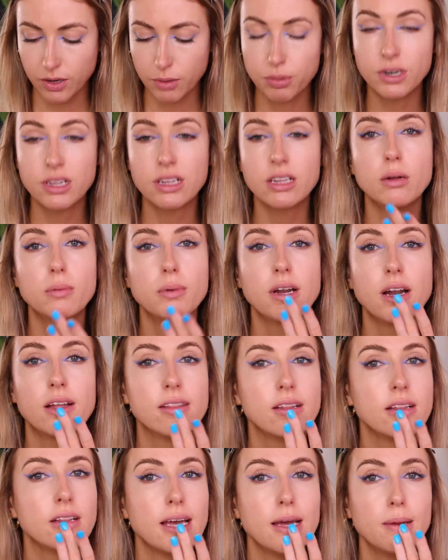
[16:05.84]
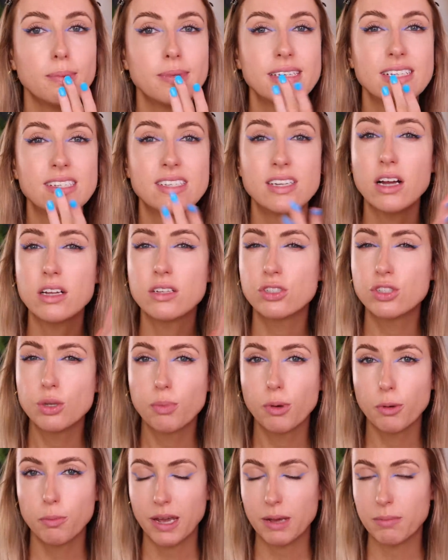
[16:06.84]
So I put a little bit on the lips. It's not
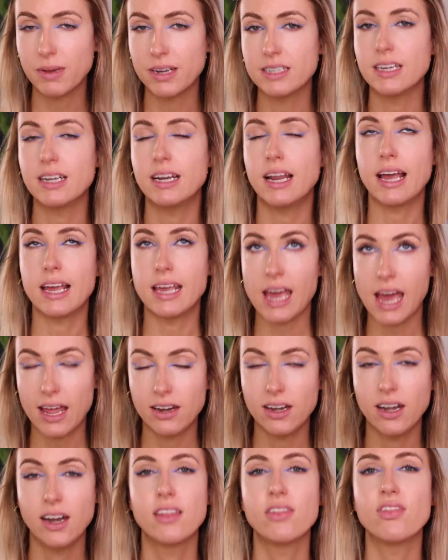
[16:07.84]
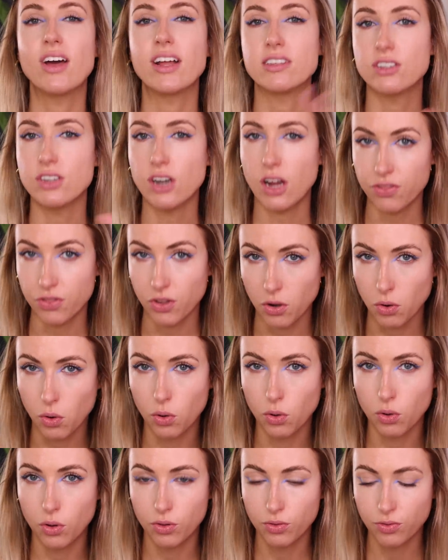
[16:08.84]
super pigmented. Again, that's not their
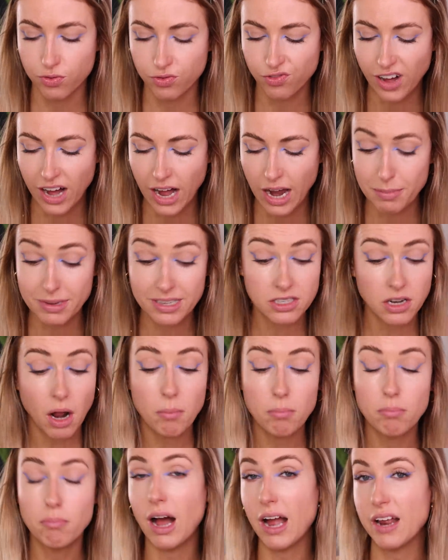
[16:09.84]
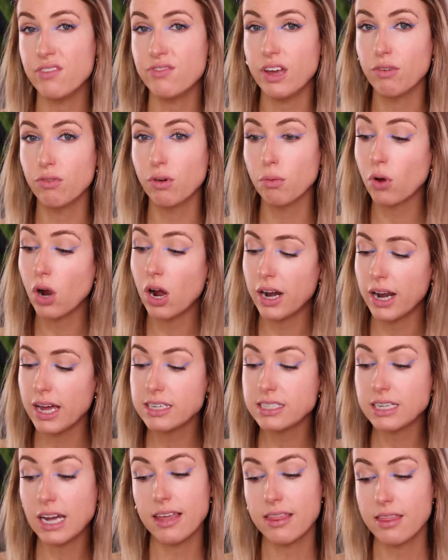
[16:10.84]
whole vibe. It's not my favorite
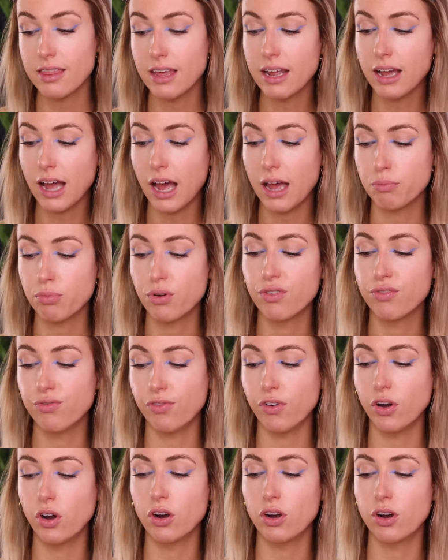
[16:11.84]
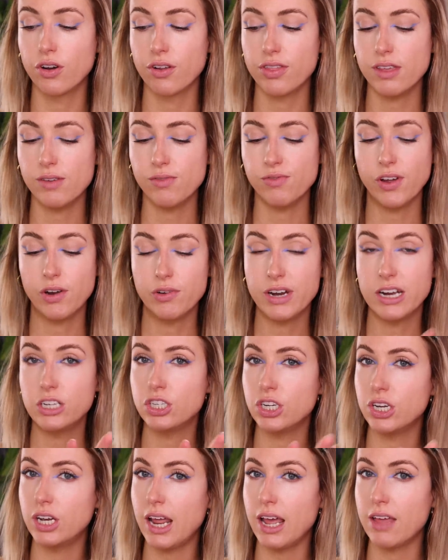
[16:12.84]
product. I think I prefer the
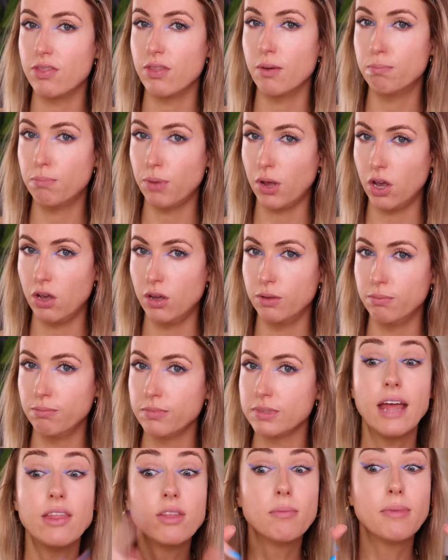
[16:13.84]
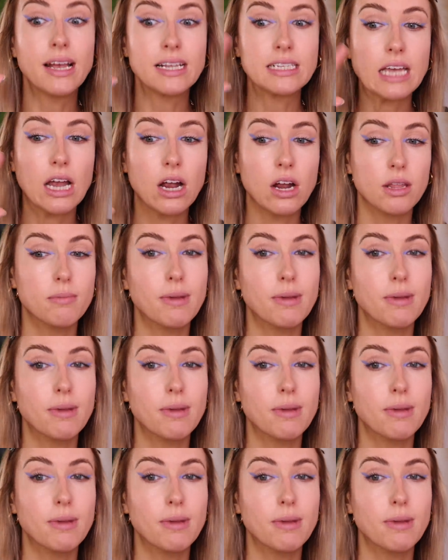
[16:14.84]
foundation and the balm and the mascara.